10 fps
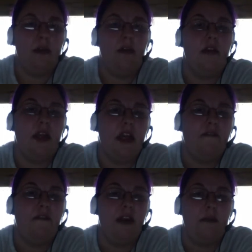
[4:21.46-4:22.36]
the
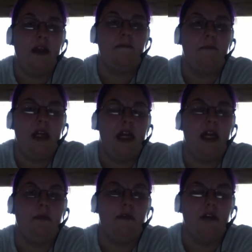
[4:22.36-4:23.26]
family
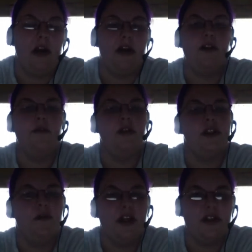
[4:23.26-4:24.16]
planning provider was
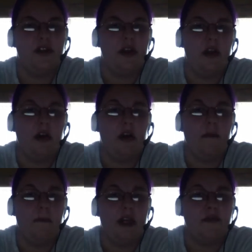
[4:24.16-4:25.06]
face, uh,
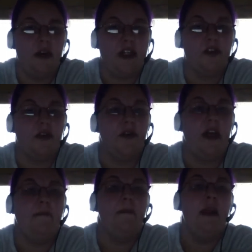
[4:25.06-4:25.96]
has faced
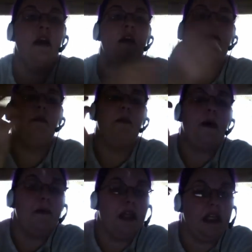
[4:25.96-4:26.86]
scrutiny from
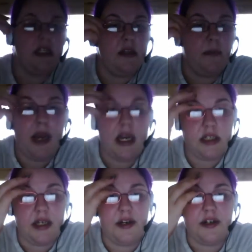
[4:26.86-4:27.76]
Republicans in the past
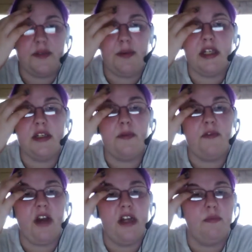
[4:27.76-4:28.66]
years because it
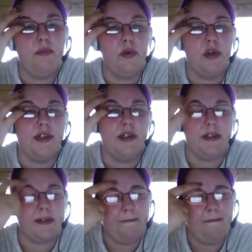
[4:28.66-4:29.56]
provides
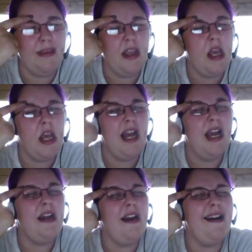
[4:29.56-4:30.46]
abortions.
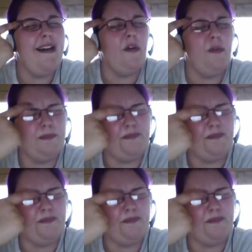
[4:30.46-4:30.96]
Now,